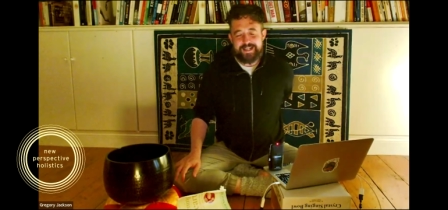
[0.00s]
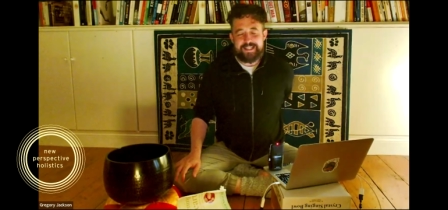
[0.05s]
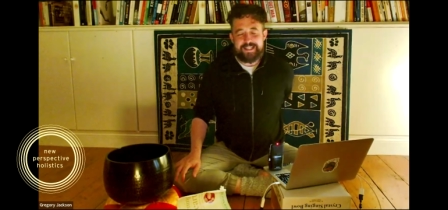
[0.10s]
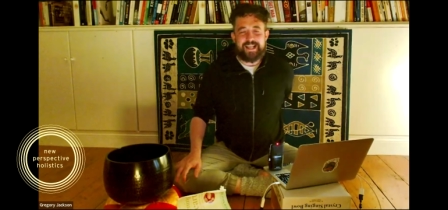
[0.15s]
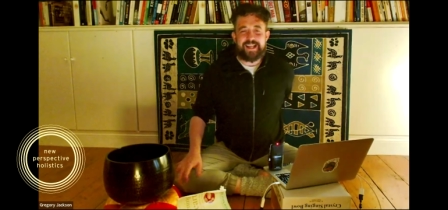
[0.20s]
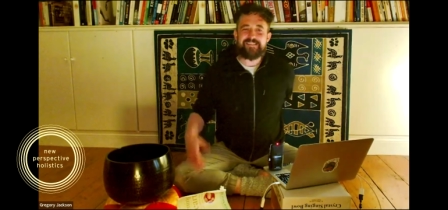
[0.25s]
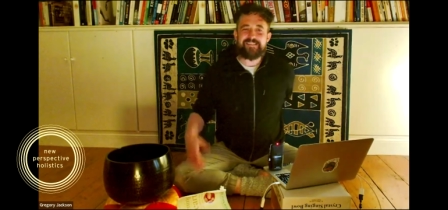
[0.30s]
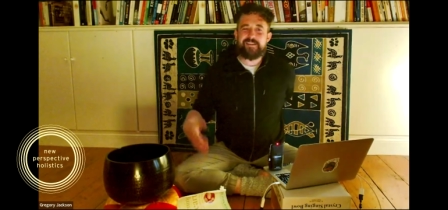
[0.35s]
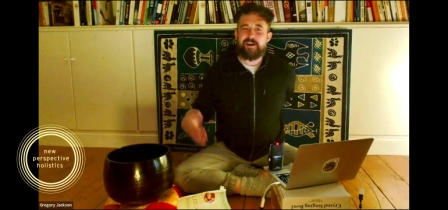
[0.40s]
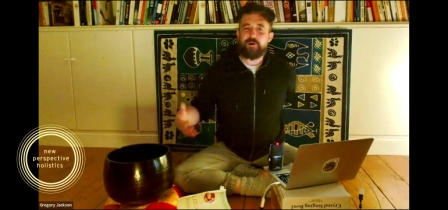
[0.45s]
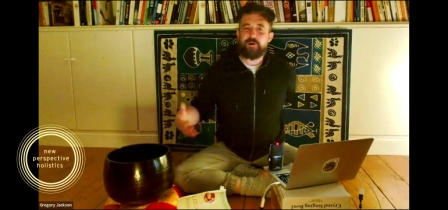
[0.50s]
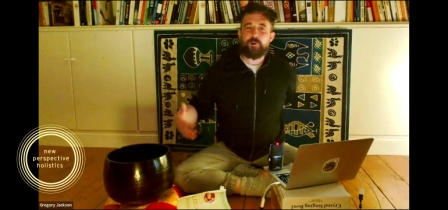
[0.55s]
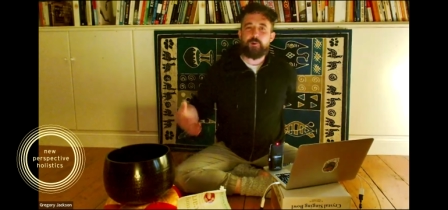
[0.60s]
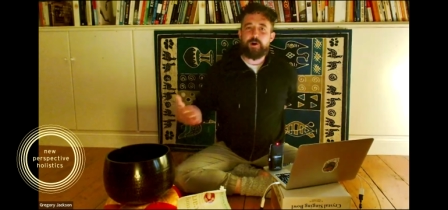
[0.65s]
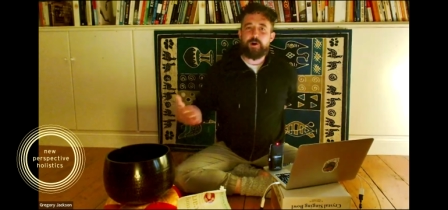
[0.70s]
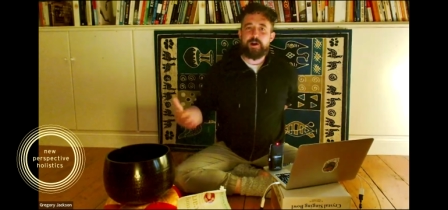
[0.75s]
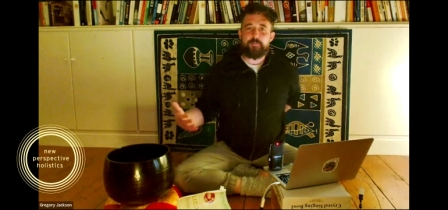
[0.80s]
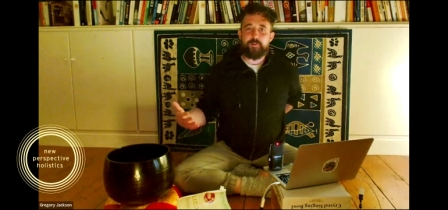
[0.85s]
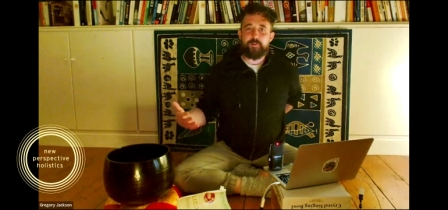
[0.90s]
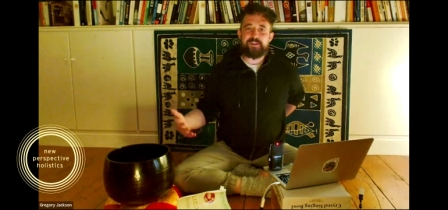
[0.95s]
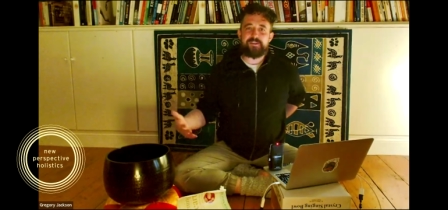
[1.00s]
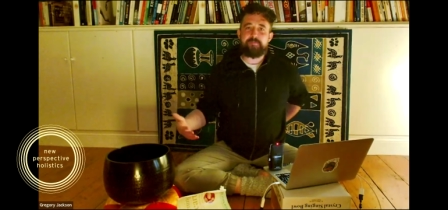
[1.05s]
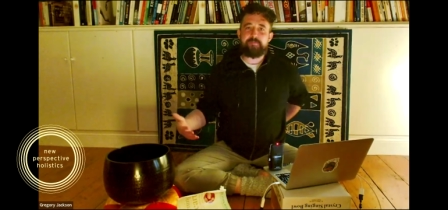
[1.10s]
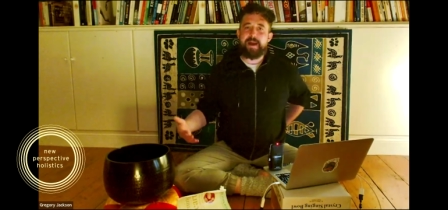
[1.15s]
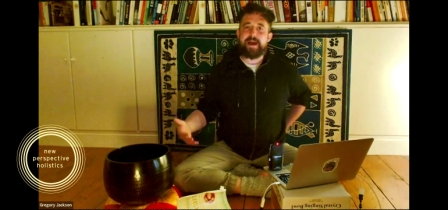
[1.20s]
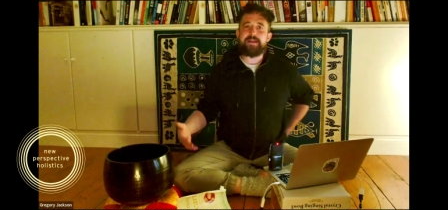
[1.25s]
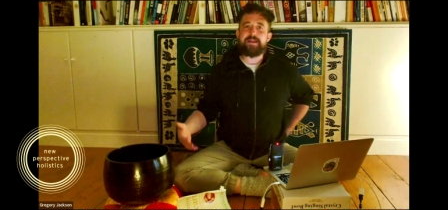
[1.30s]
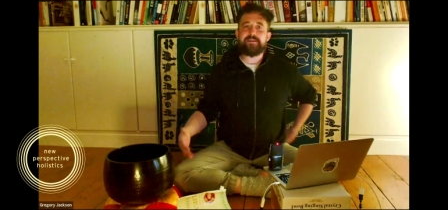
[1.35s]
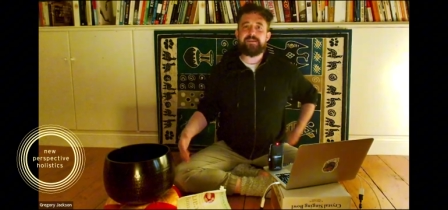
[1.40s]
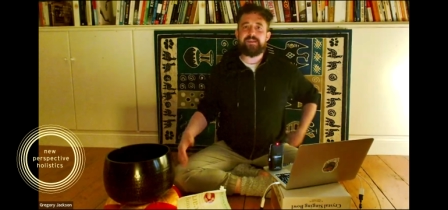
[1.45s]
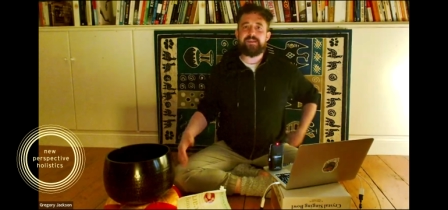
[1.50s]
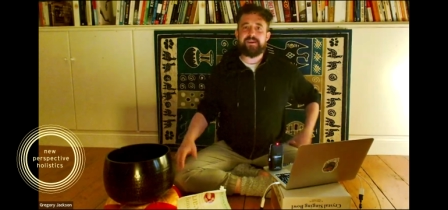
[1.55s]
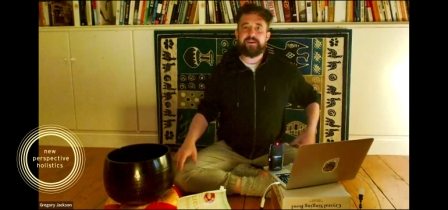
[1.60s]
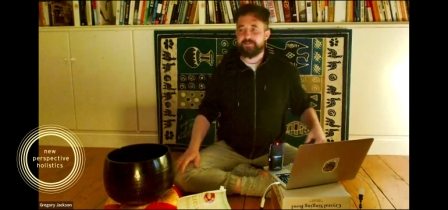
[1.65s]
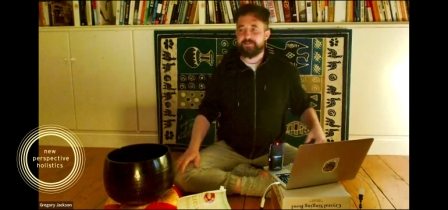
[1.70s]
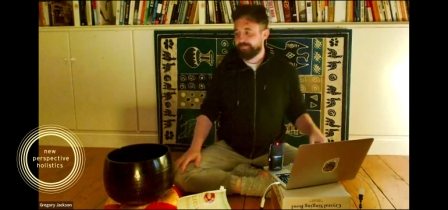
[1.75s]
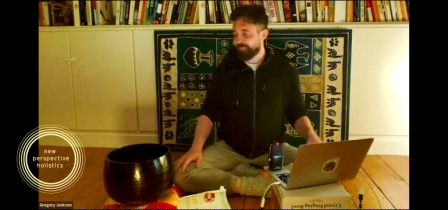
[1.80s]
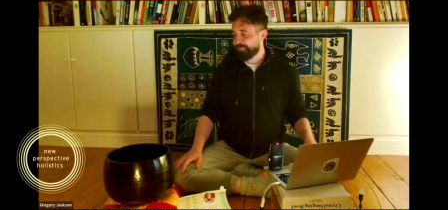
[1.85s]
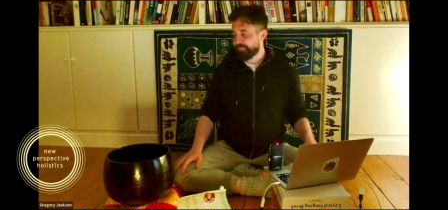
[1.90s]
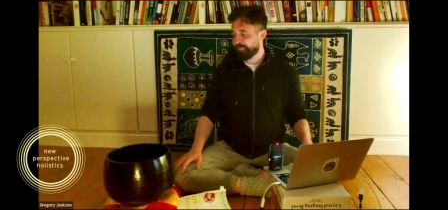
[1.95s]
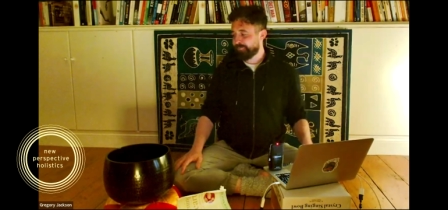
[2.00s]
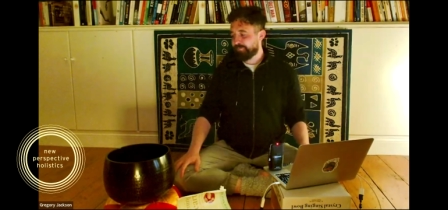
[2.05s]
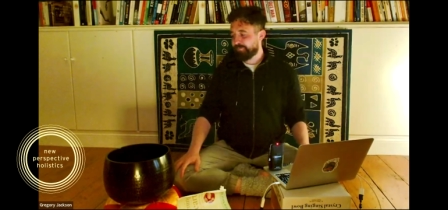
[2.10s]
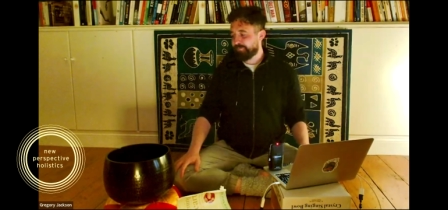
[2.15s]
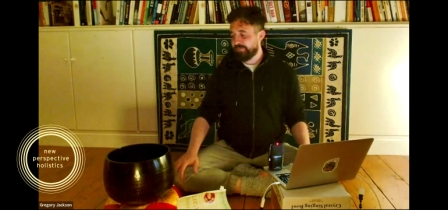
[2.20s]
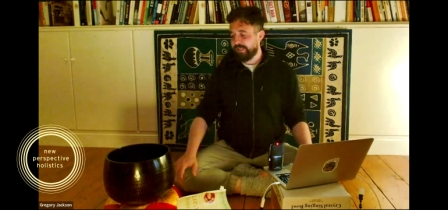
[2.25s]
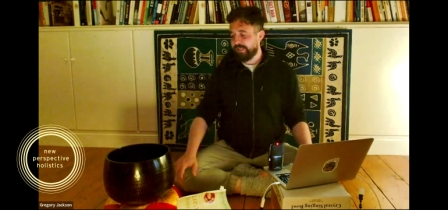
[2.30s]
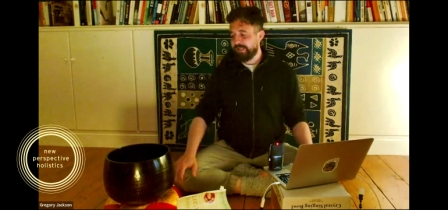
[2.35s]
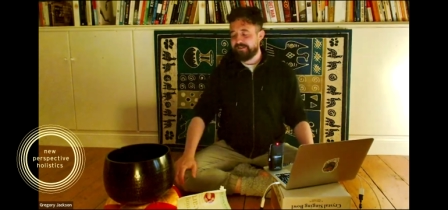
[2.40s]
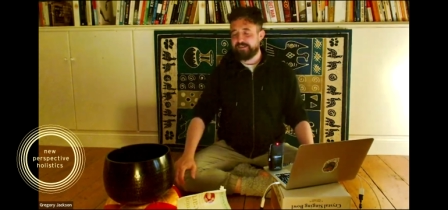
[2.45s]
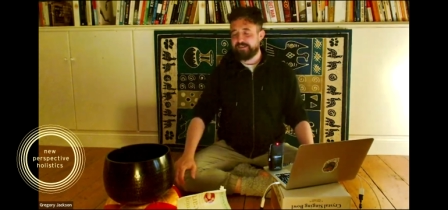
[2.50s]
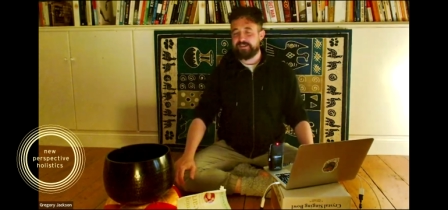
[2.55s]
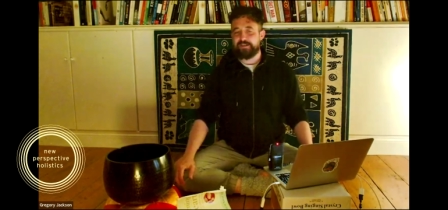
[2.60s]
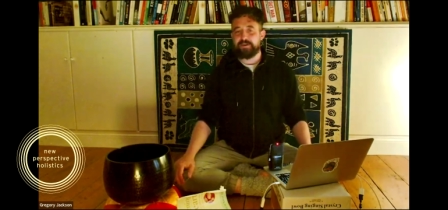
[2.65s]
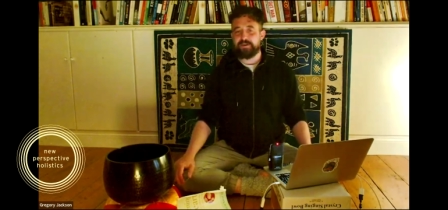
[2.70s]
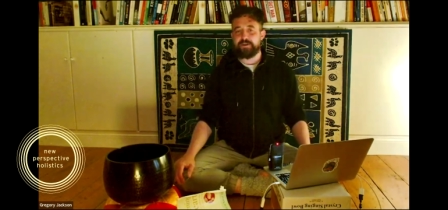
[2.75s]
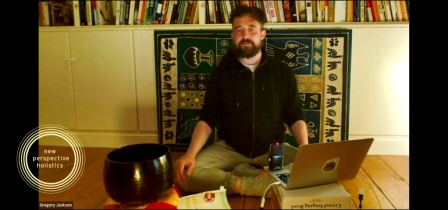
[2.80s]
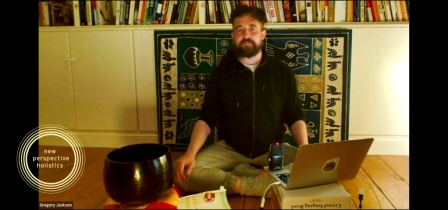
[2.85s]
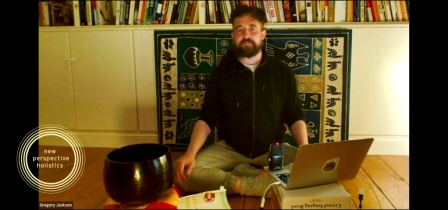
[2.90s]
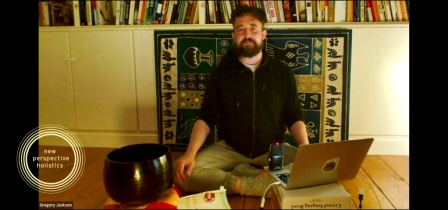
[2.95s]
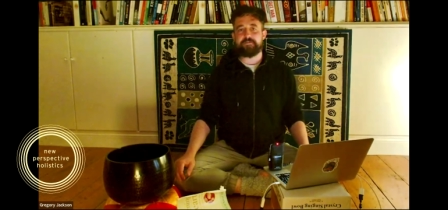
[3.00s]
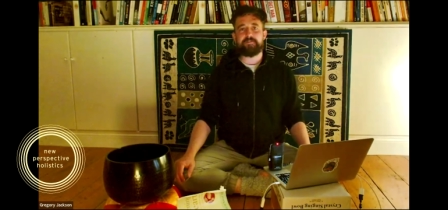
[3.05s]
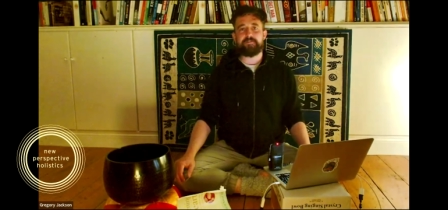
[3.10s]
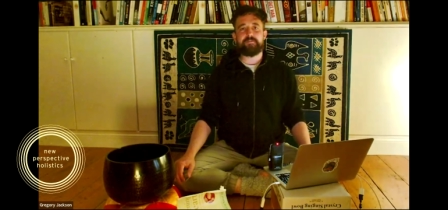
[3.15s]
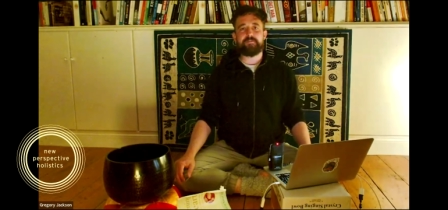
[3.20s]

that's not quite what's meant here. That's a sort of